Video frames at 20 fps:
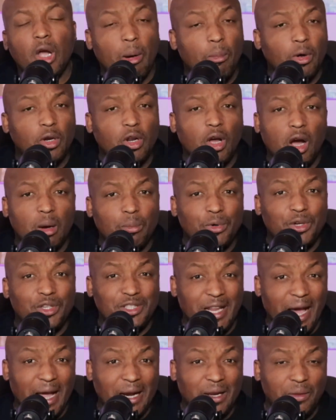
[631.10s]
Arbery's
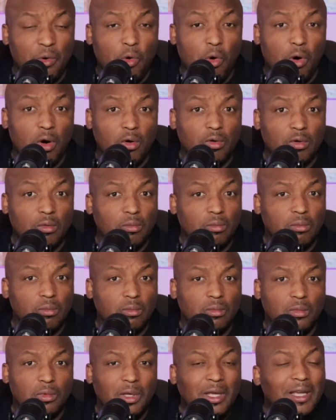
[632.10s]
dad in the courtroom,
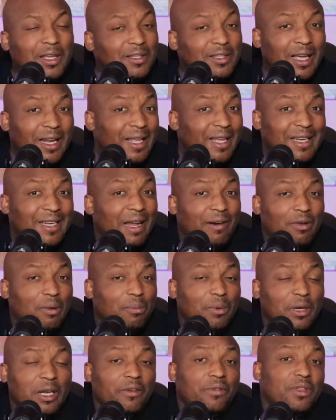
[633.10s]
he said he never
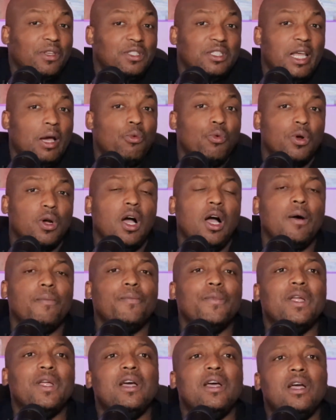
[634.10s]
believed this day would come.
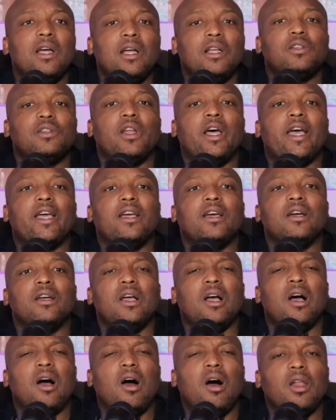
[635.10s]
It's like
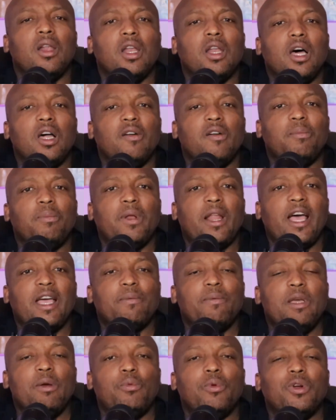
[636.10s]
a lot of black
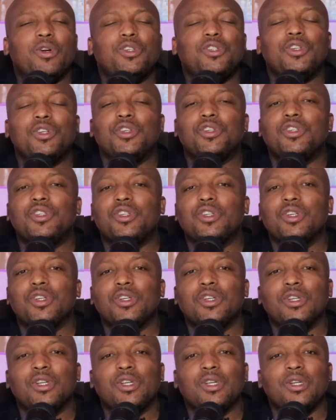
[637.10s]
people are just,
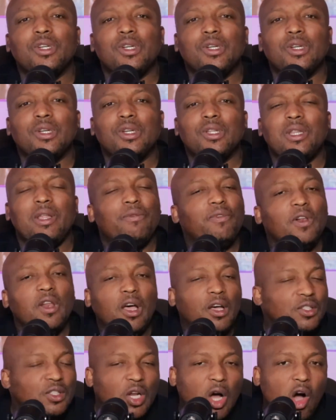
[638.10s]
they've
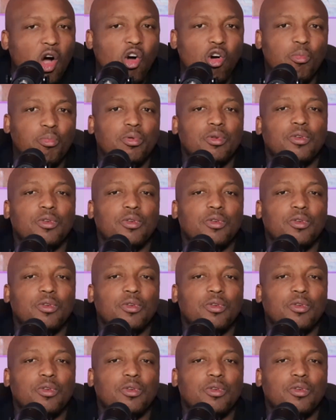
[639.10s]
lost hope.